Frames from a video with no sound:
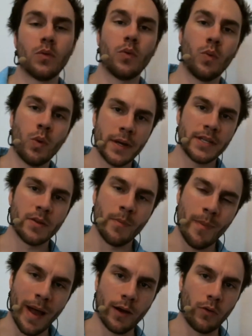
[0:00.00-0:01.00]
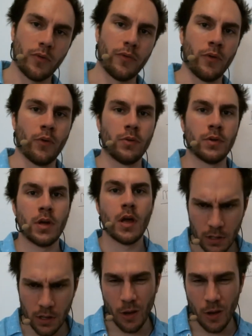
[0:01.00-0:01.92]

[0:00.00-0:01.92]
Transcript: what is a microphone? A